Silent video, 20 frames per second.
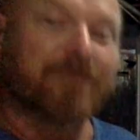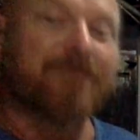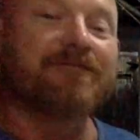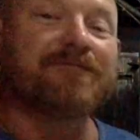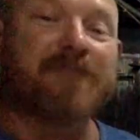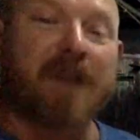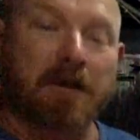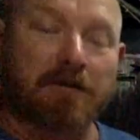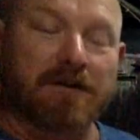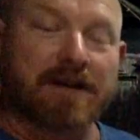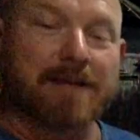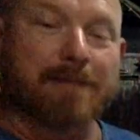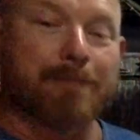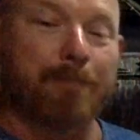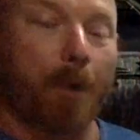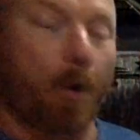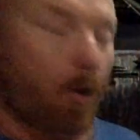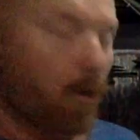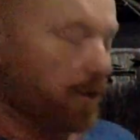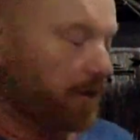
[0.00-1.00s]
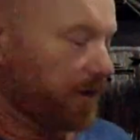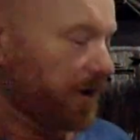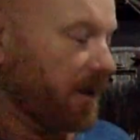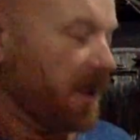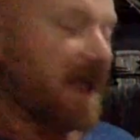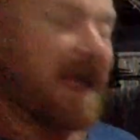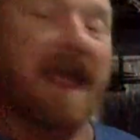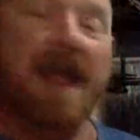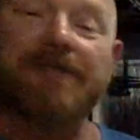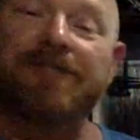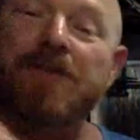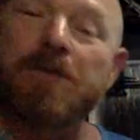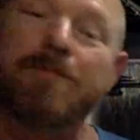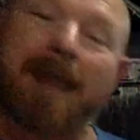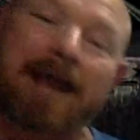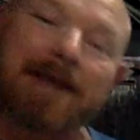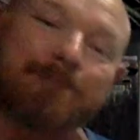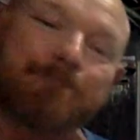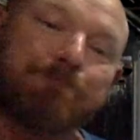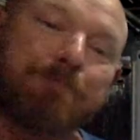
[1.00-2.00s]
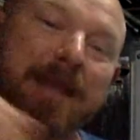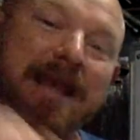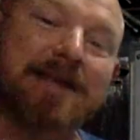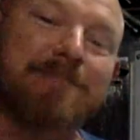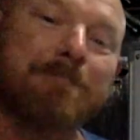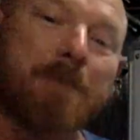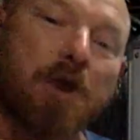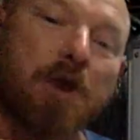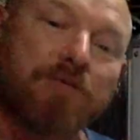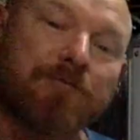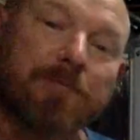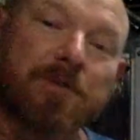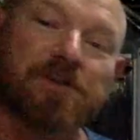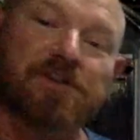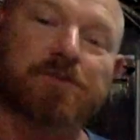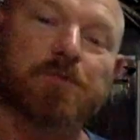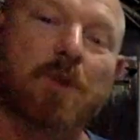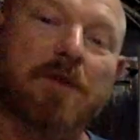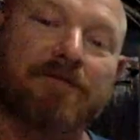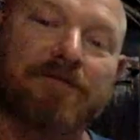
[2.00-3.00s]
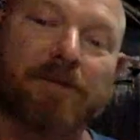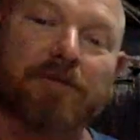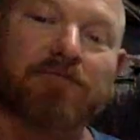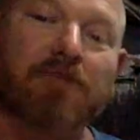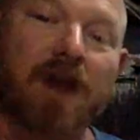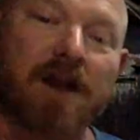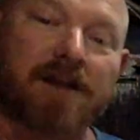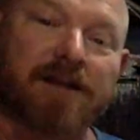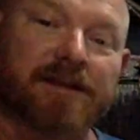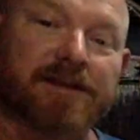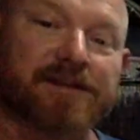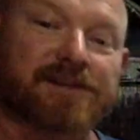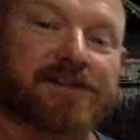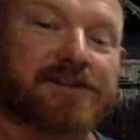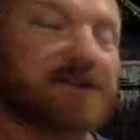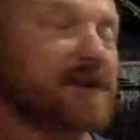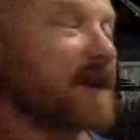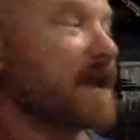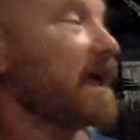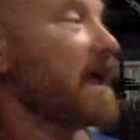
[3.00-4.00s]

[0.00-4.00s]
Very important. If you make big movements with the rudders,